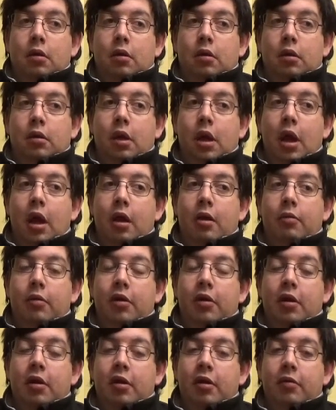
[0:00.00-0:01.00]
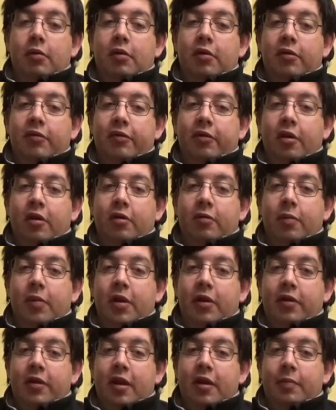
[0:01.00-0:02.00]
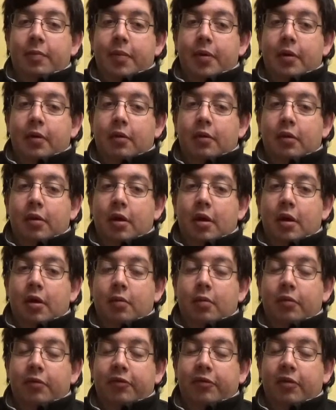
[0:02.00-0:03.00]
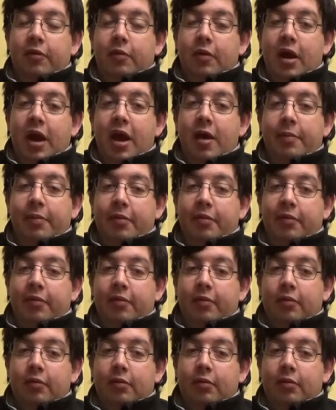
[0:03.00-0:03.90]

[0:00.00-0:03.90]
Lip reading: Yeah, I think we just talked about that, but we'll see what happens.